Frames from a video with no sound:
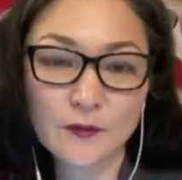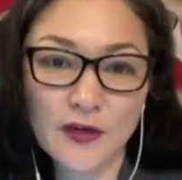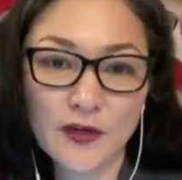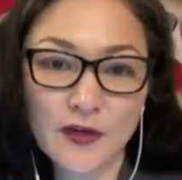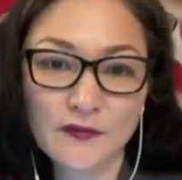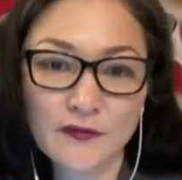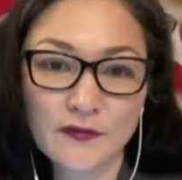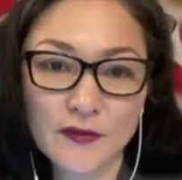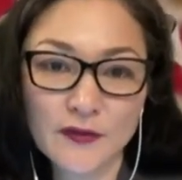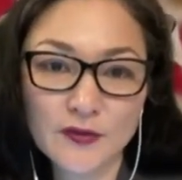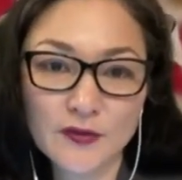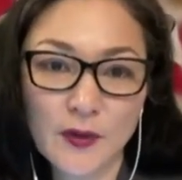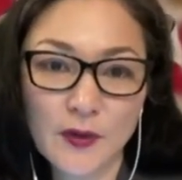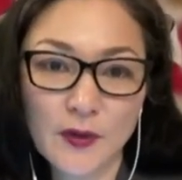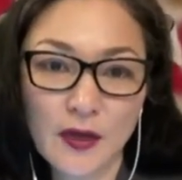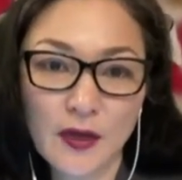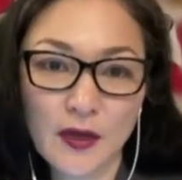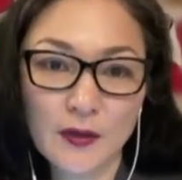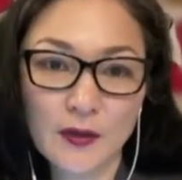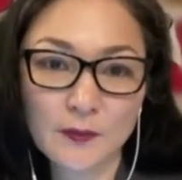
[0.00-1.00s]
it first
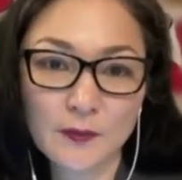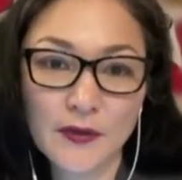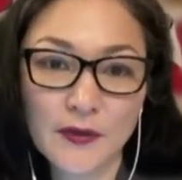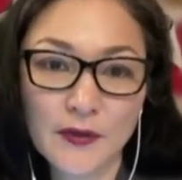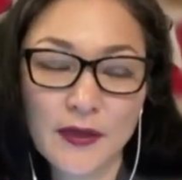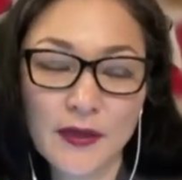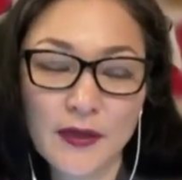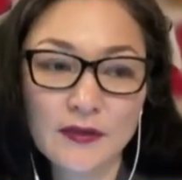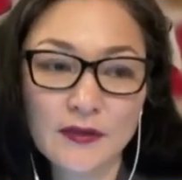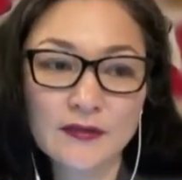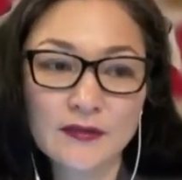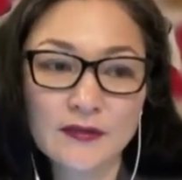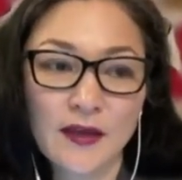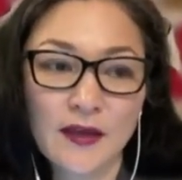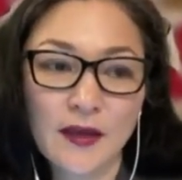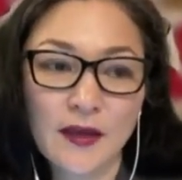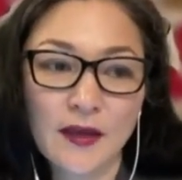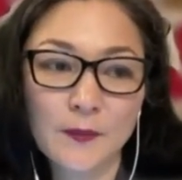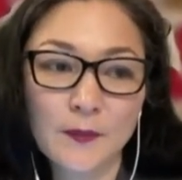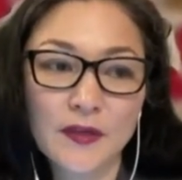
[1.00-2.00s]
went up, and
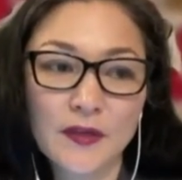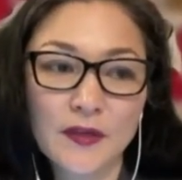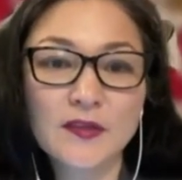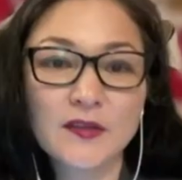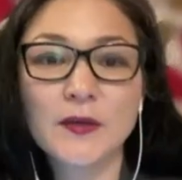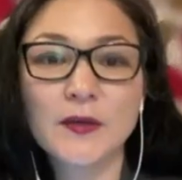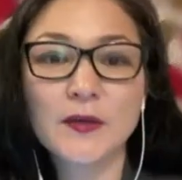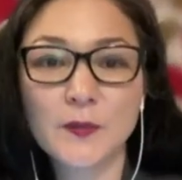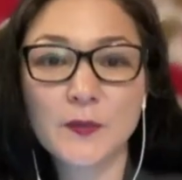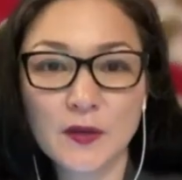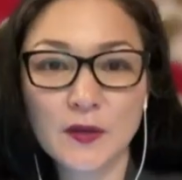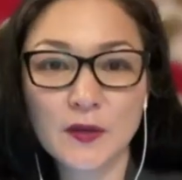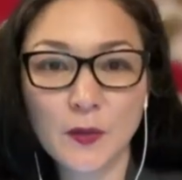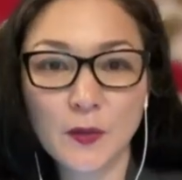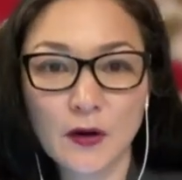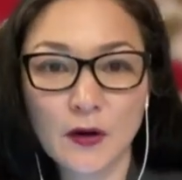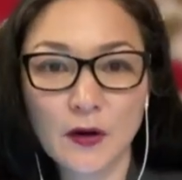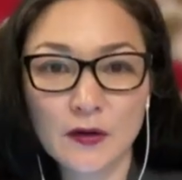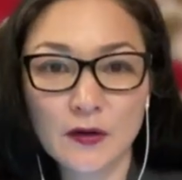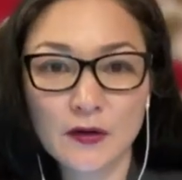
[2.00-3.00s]
he's been a big
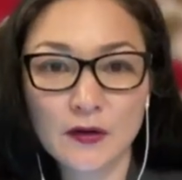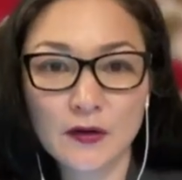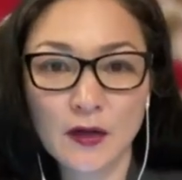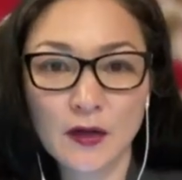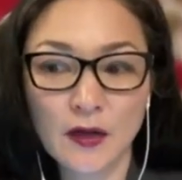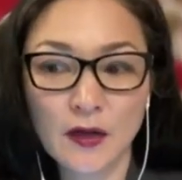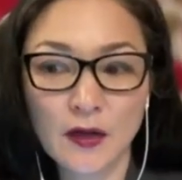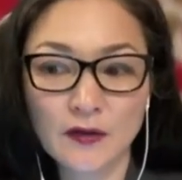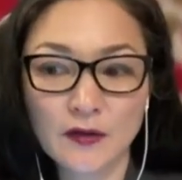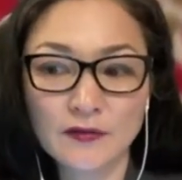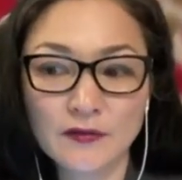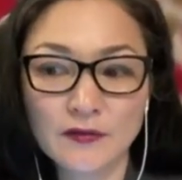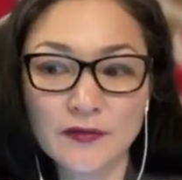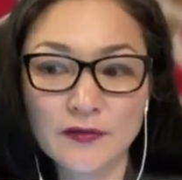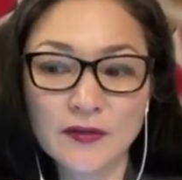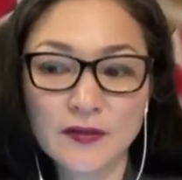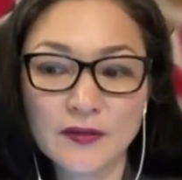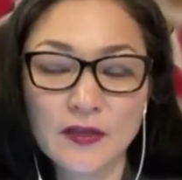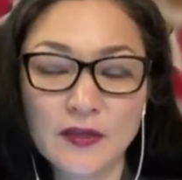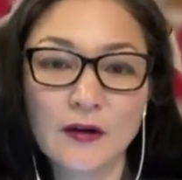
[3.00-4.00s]
part of
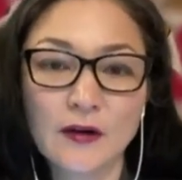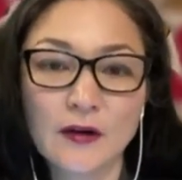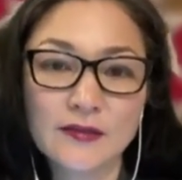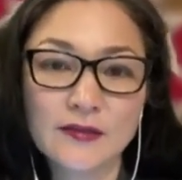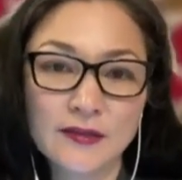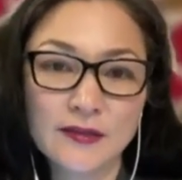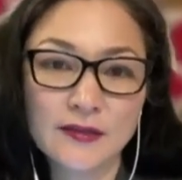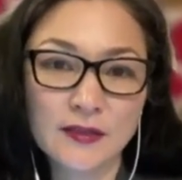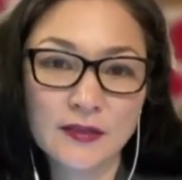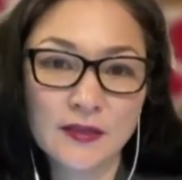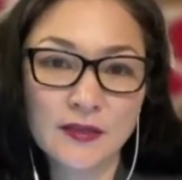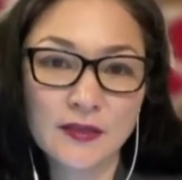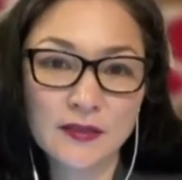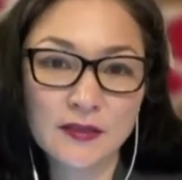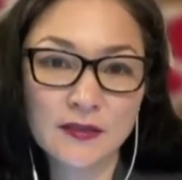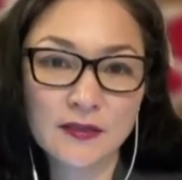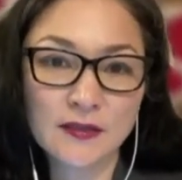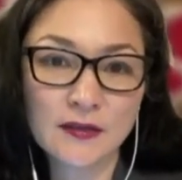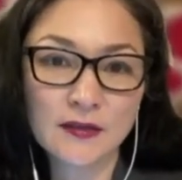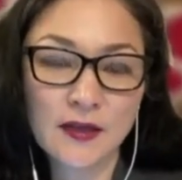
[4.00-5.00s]
the art
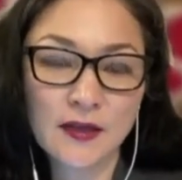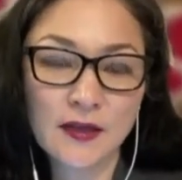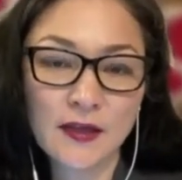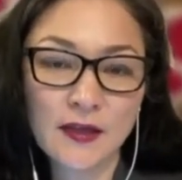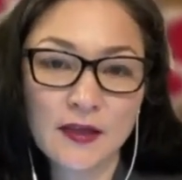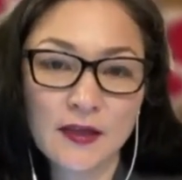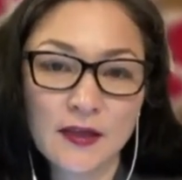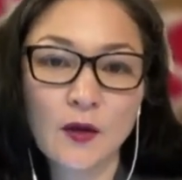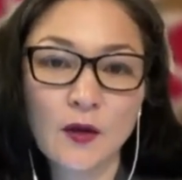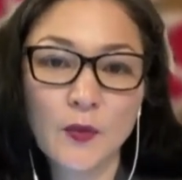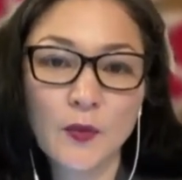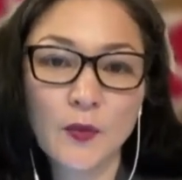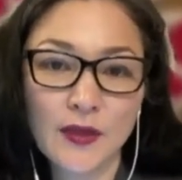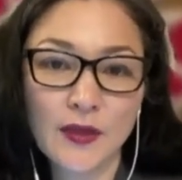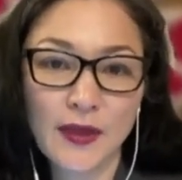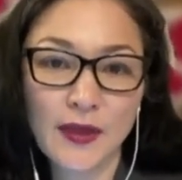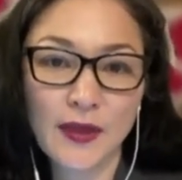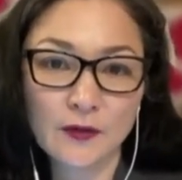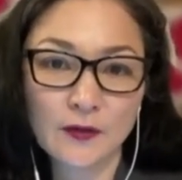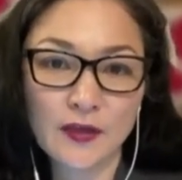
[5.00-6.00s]
scene in Humboldt
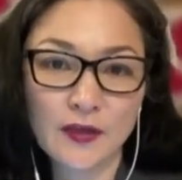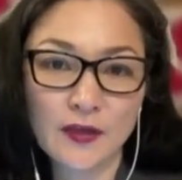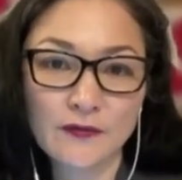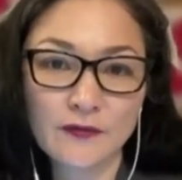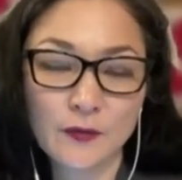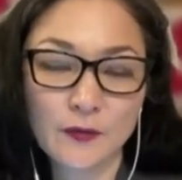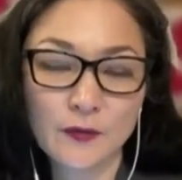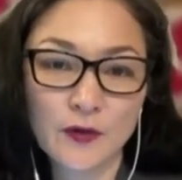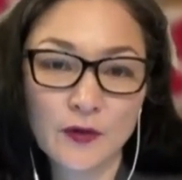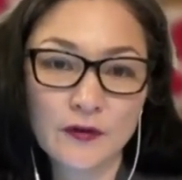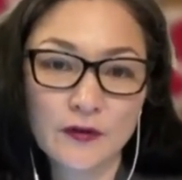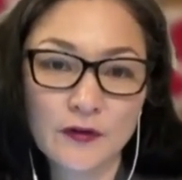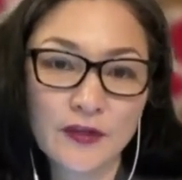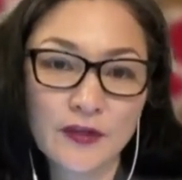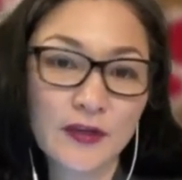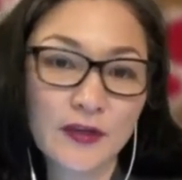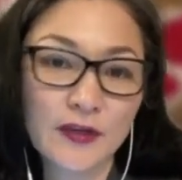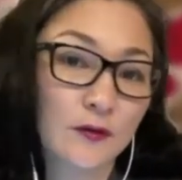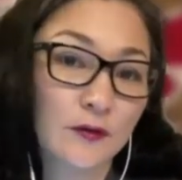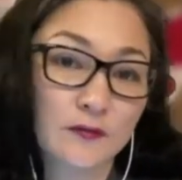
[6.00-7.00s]
County for
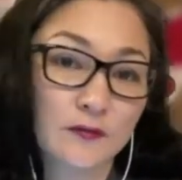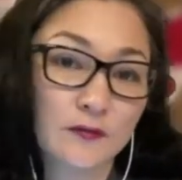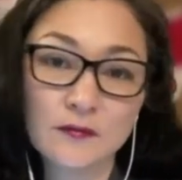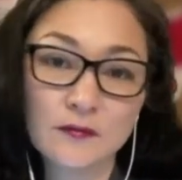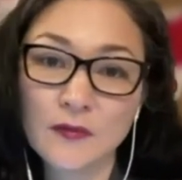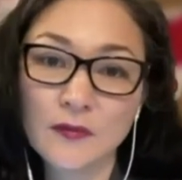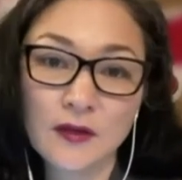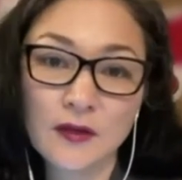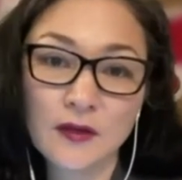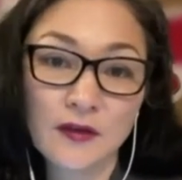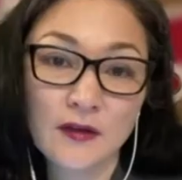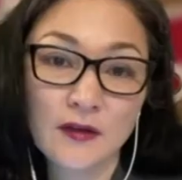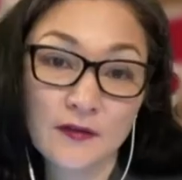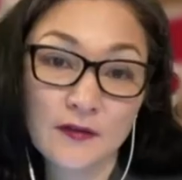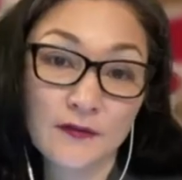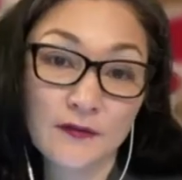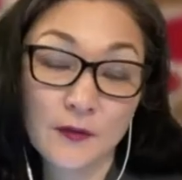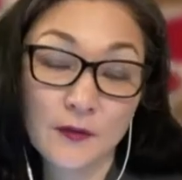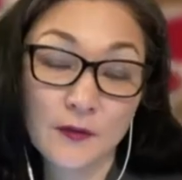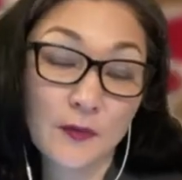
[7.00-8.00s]

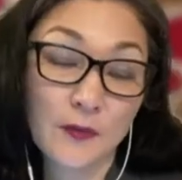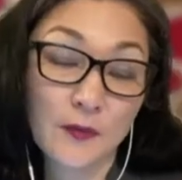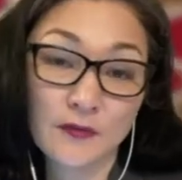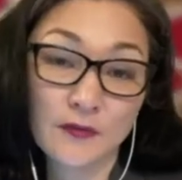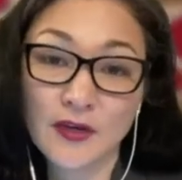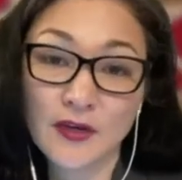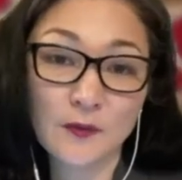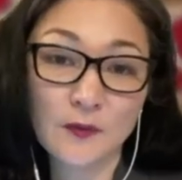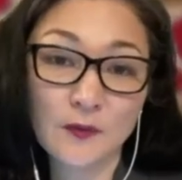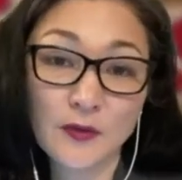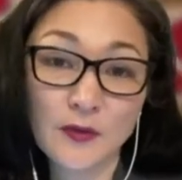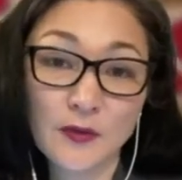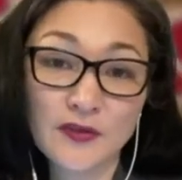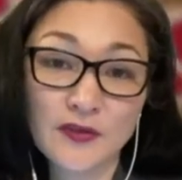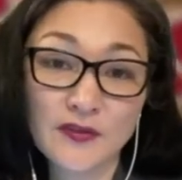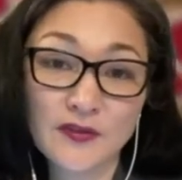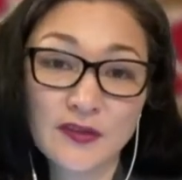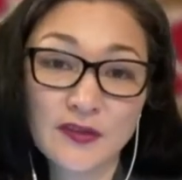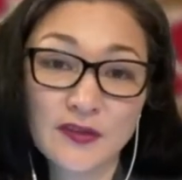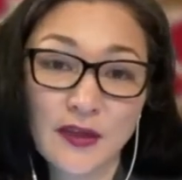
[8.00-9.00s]
most
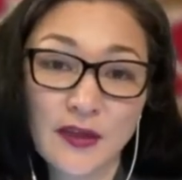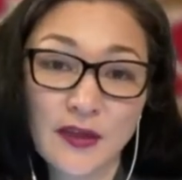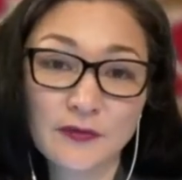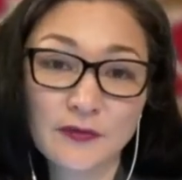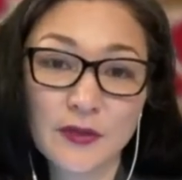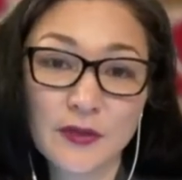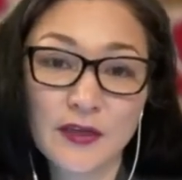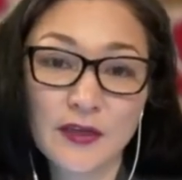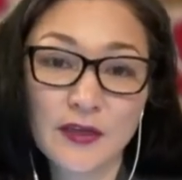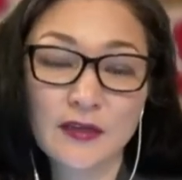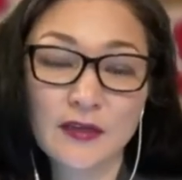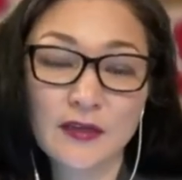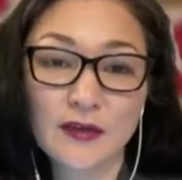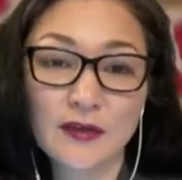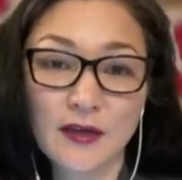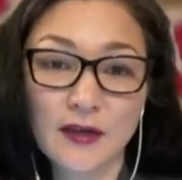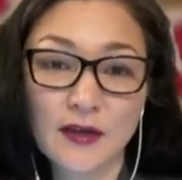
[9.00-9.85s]
of his life, really.